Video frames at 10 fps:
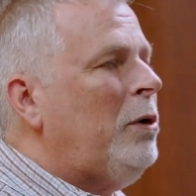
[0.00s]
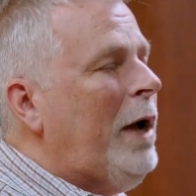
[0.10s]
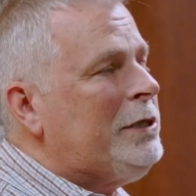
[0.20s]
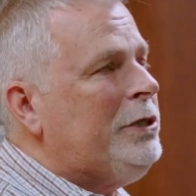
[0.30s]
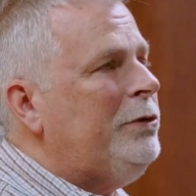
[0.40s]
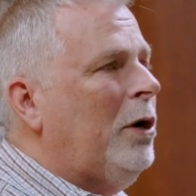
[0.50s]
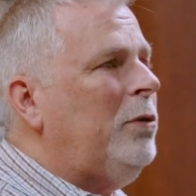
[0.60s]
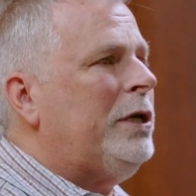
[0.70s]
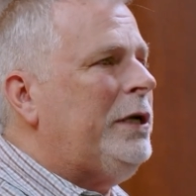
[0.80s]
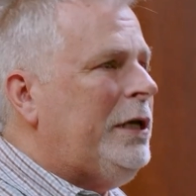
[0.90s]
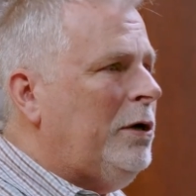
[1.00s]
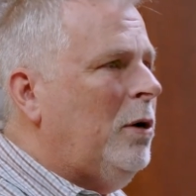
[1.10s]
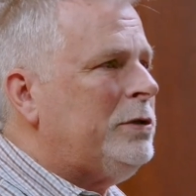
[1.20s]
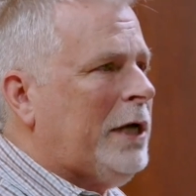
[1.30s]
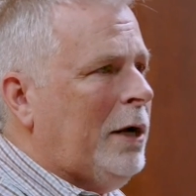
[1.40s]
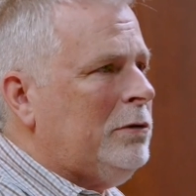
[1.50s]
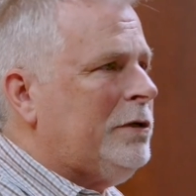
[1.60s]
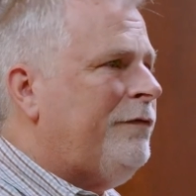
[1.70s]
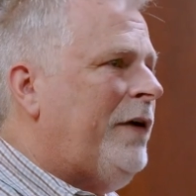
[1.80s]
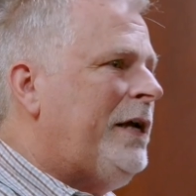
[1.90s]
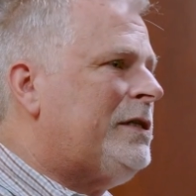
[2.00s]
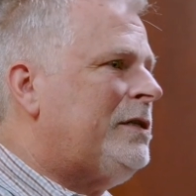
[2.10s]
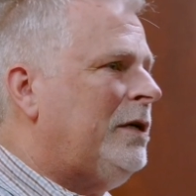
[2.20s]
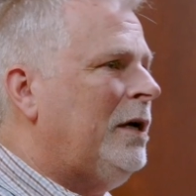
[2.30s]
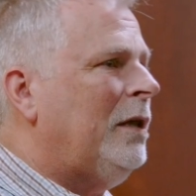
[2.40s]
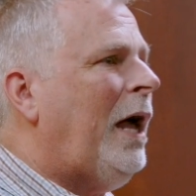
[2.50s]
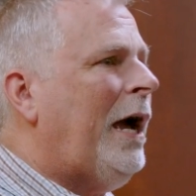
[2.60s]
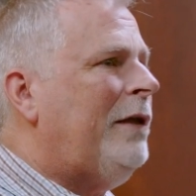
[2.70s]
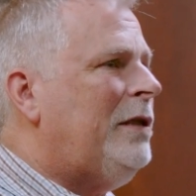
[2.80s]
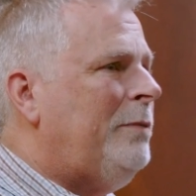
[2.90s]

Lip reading: as you know, then he goes out to face Goliath.